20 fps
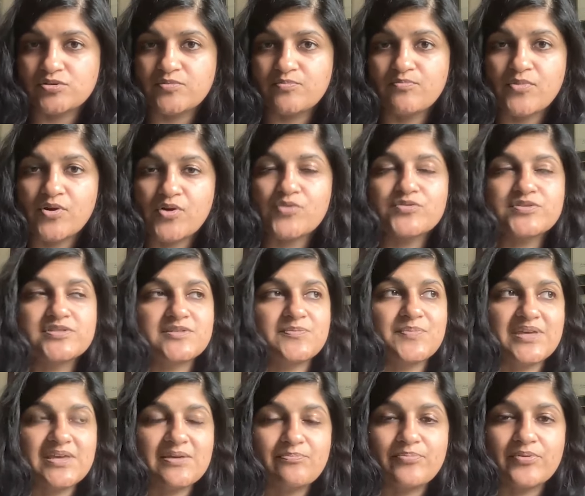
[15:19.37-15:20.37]
Most
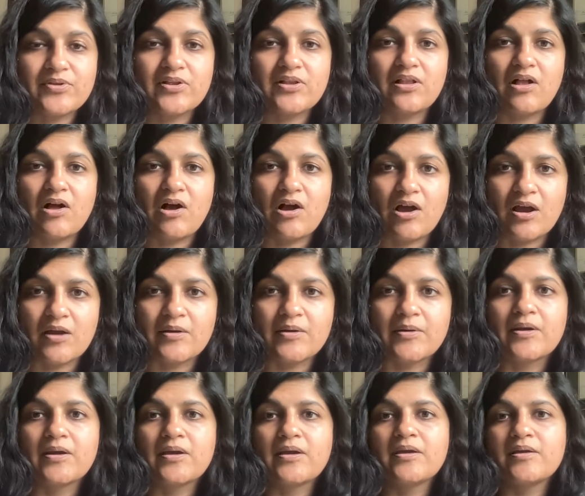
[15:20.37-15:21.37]
people
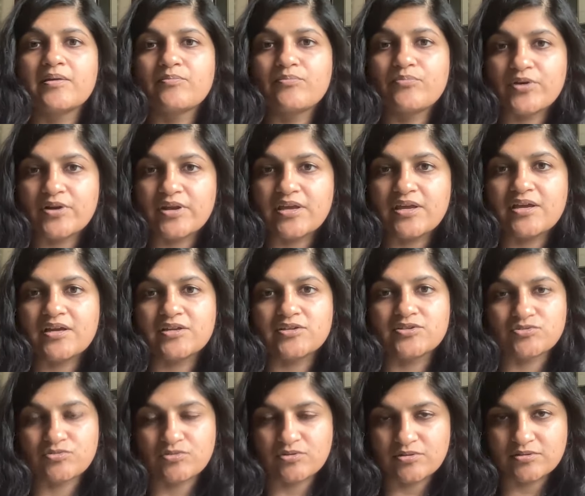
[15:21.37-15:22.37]
are pretty
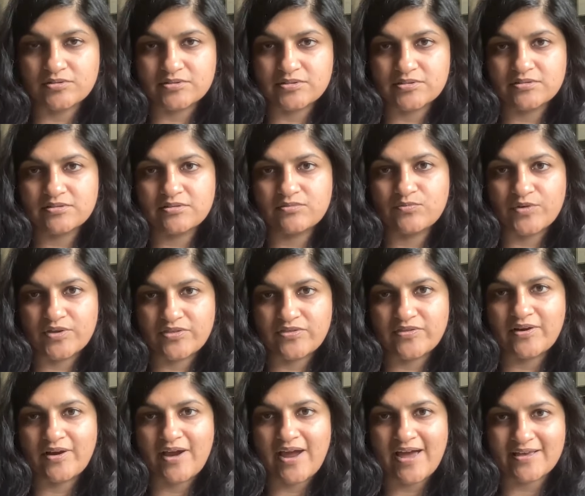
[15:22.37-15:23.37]
controlled with
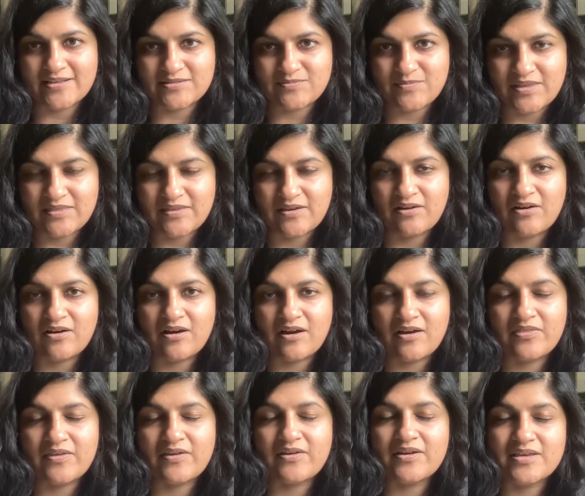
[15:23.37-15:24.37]
their asthma. There
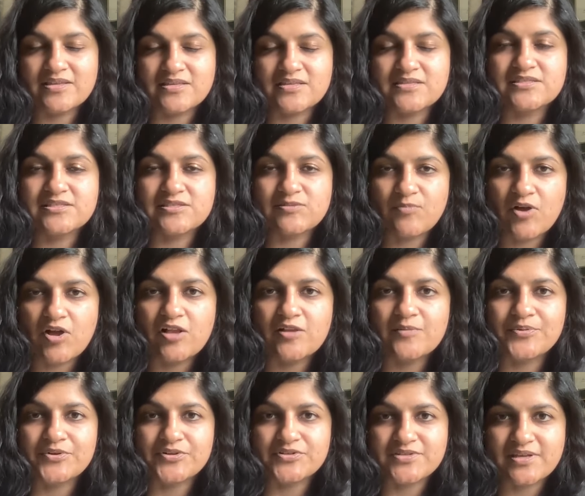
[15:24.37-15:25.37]
is a small
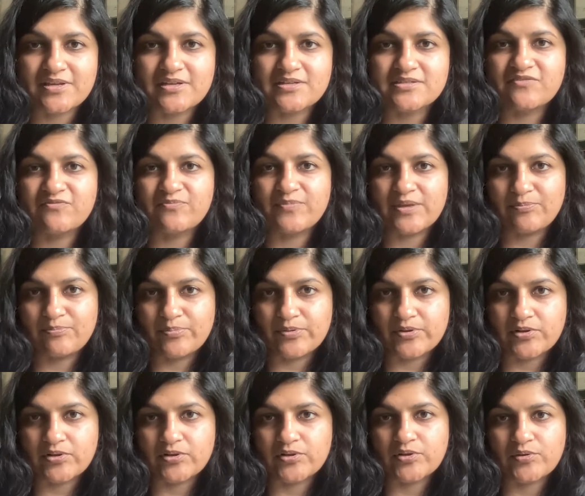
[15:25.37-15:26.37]
percentage of
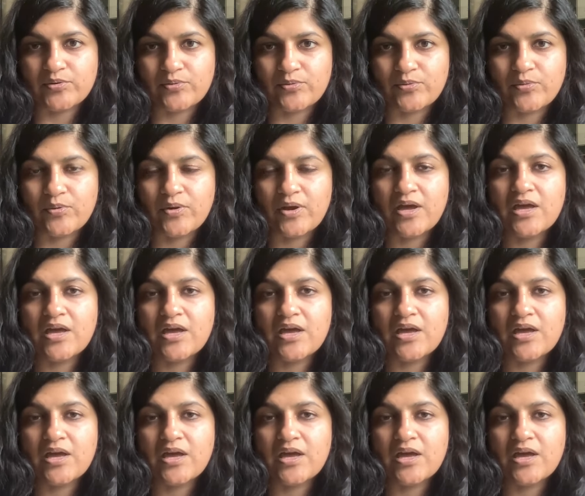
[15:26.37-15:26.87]
people who